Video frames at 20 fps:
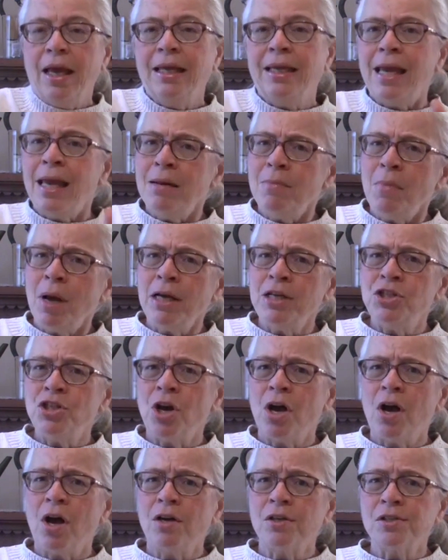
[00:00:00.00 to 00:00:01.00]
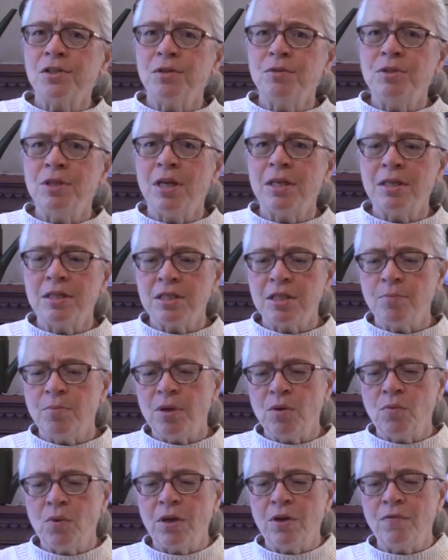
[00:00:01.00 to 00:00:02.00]
Genmaicha also tends to
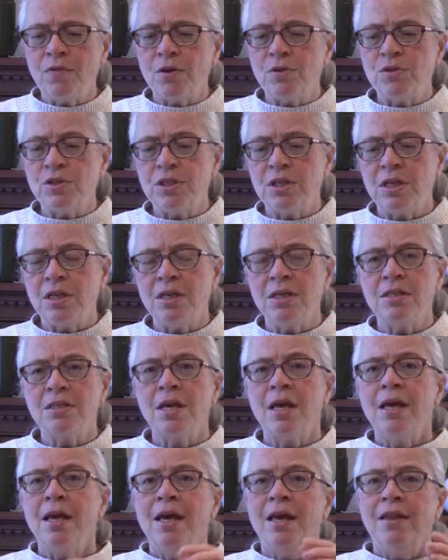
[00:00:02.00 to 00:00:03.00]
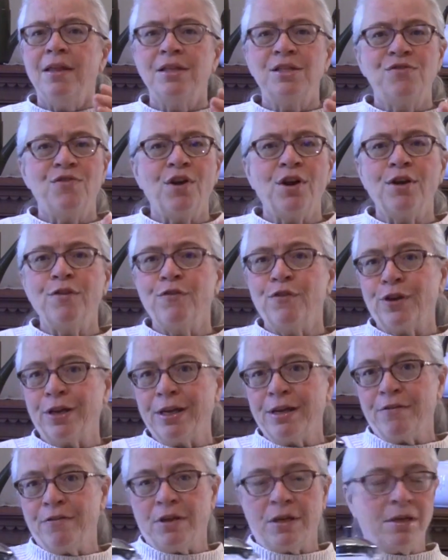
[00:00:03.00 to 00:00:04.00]
be one of those teas that's very
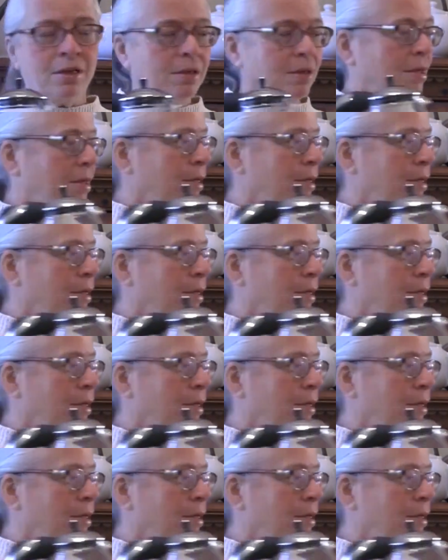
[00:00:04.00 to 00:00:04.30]
forgiving.